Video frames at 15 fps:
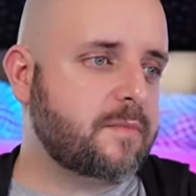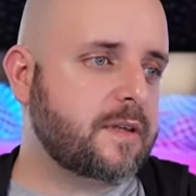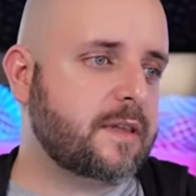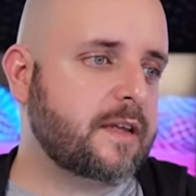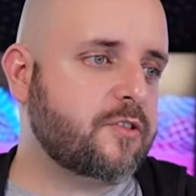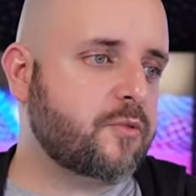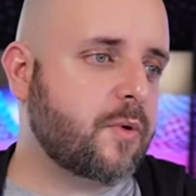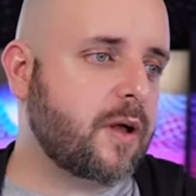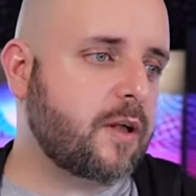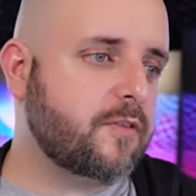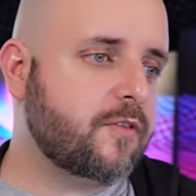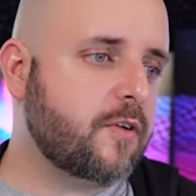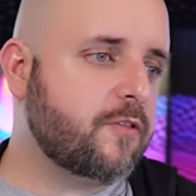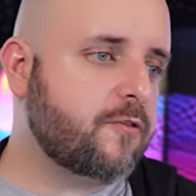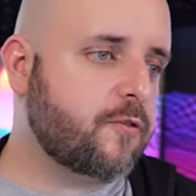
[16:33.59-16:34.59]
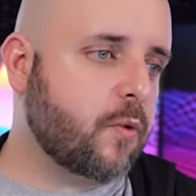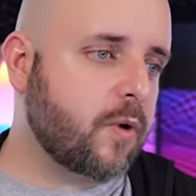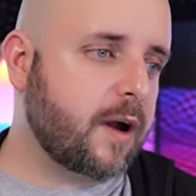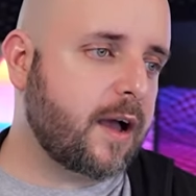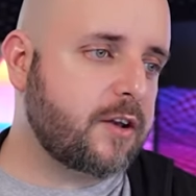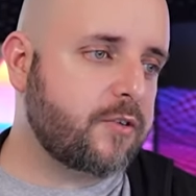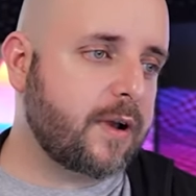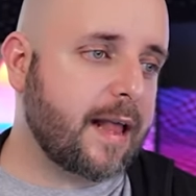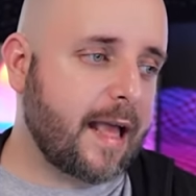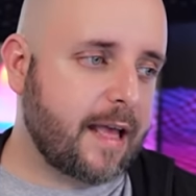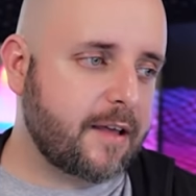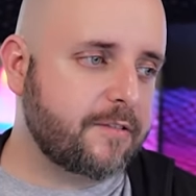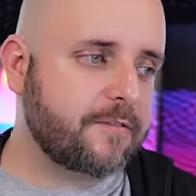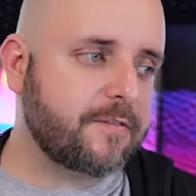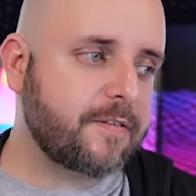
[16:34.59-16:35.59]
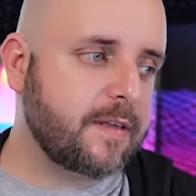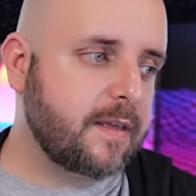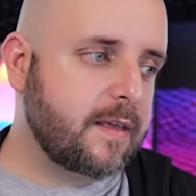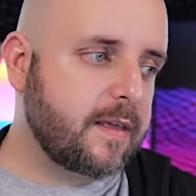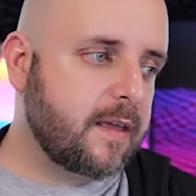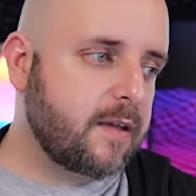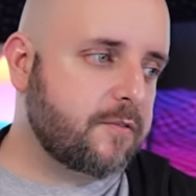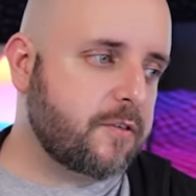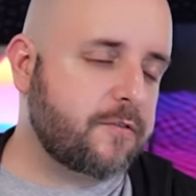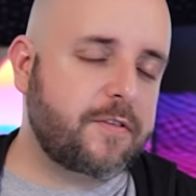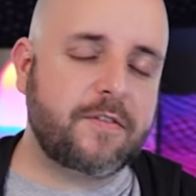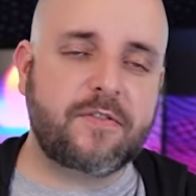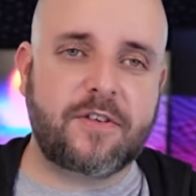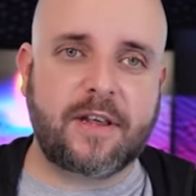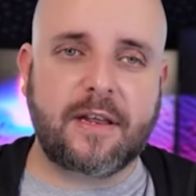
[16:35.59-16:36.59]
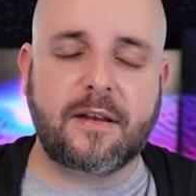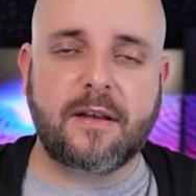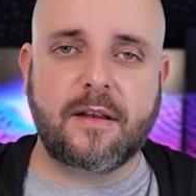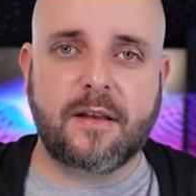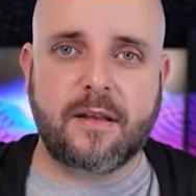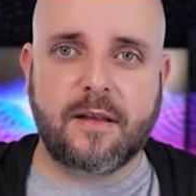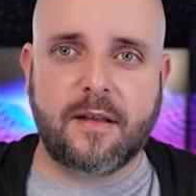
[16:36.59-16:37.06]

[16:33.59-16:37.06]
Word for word: with a 12400F for 15,